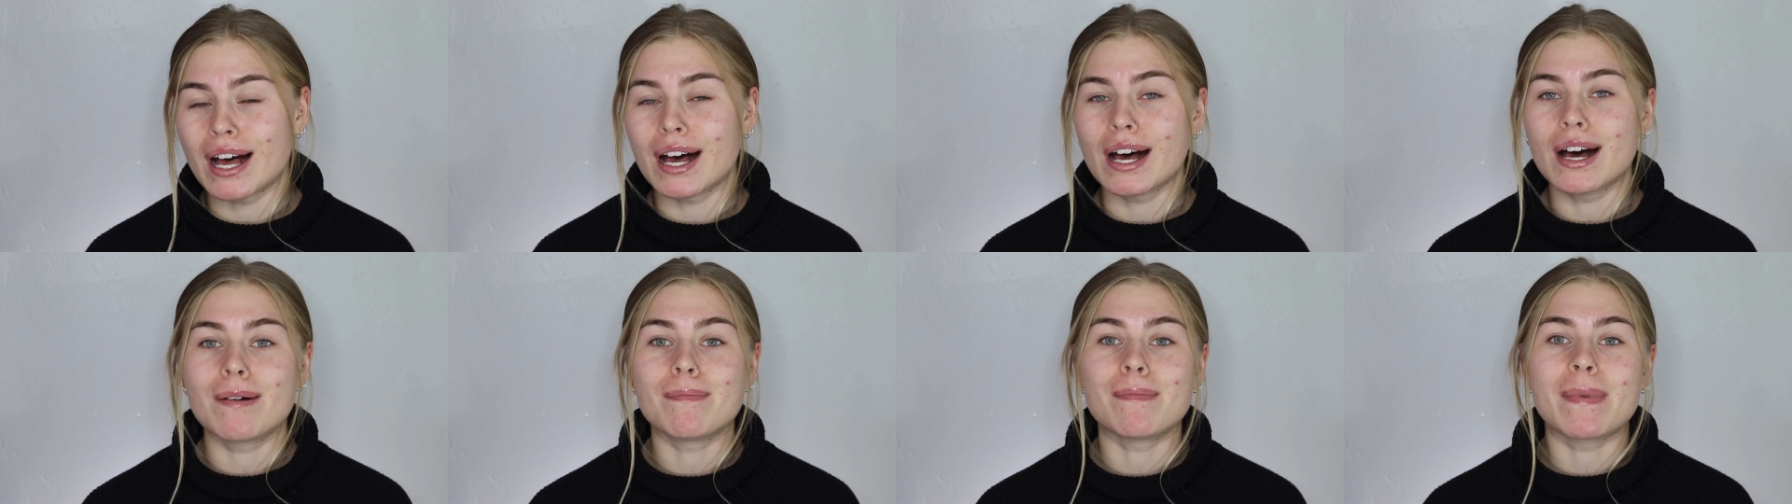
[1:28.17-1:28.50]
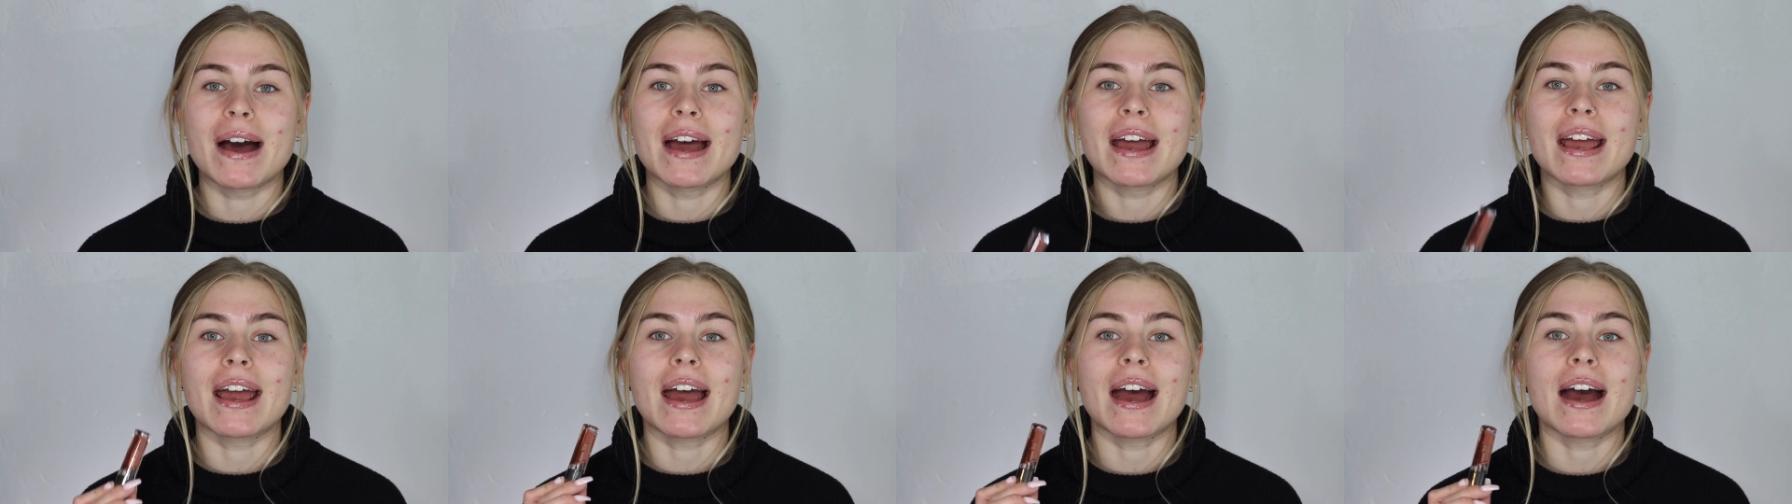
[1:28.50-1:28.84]

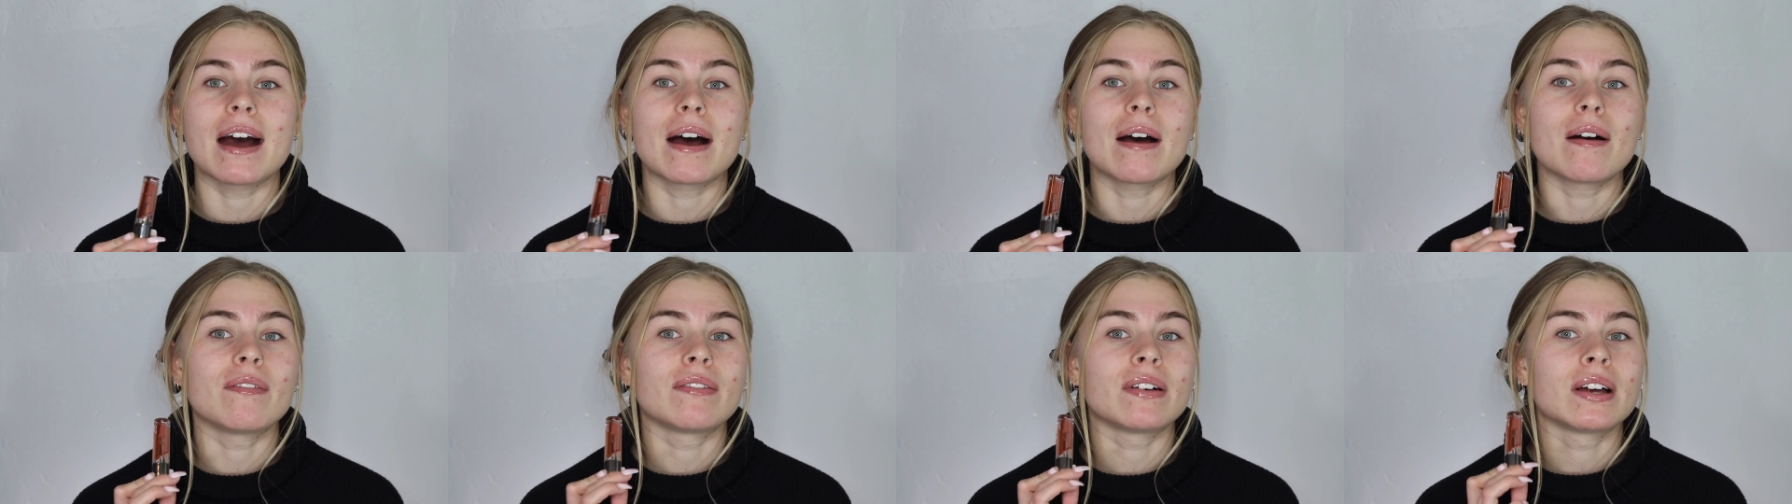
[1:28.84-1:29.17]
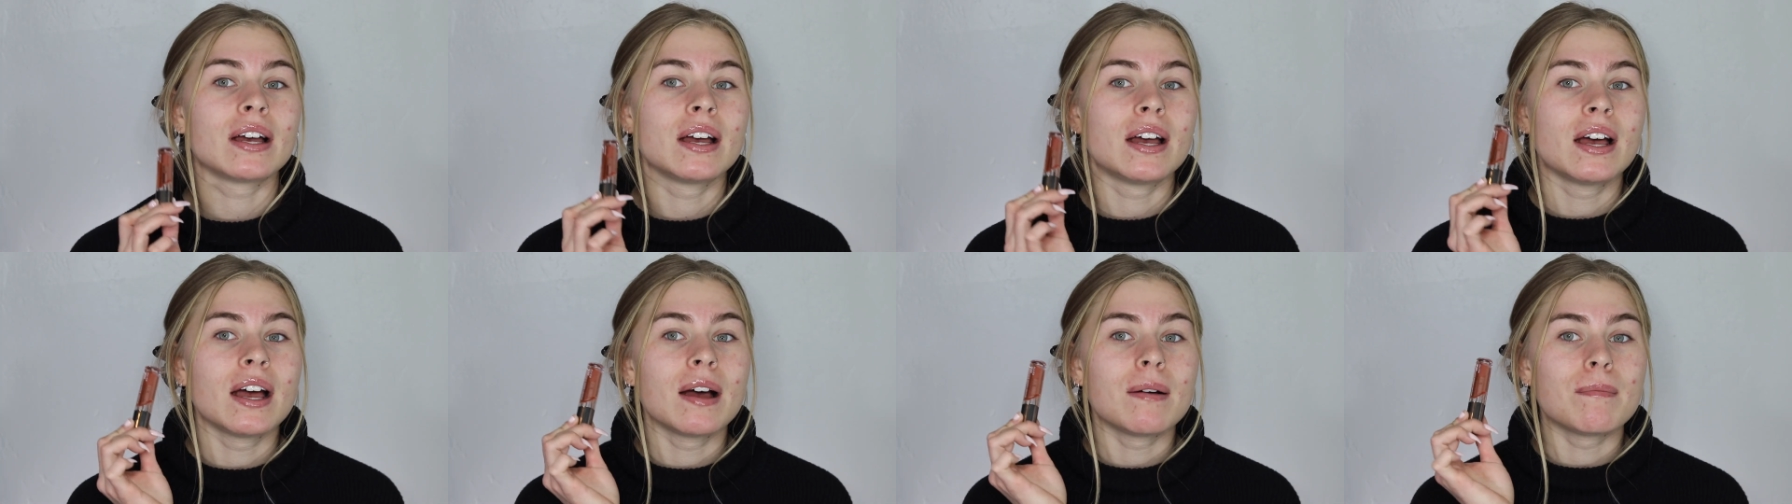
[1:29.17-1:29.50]
I
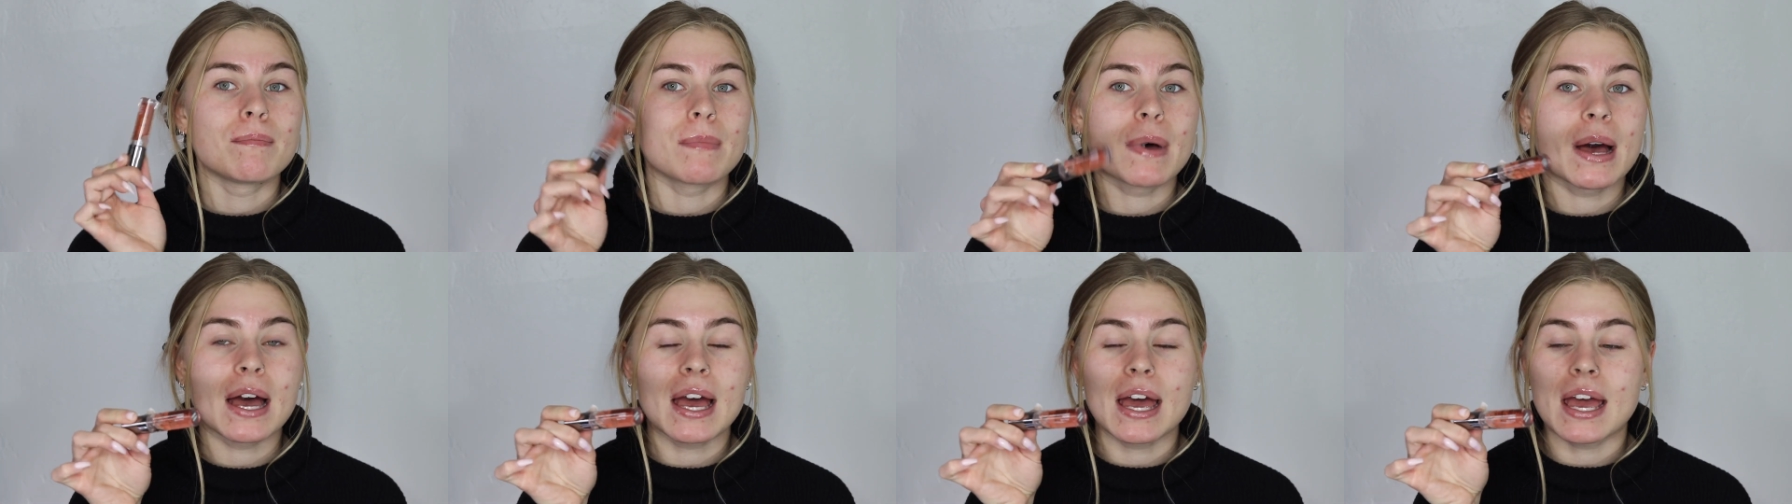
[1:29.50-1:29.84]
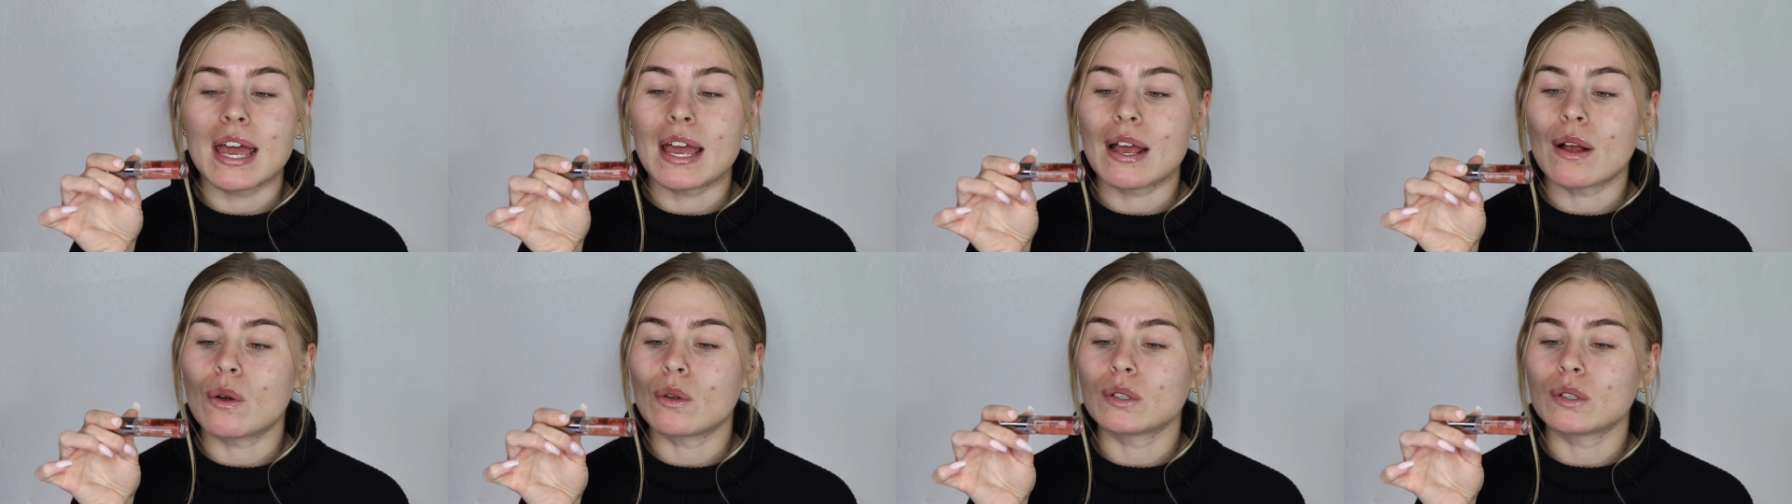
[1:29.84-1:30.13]
have my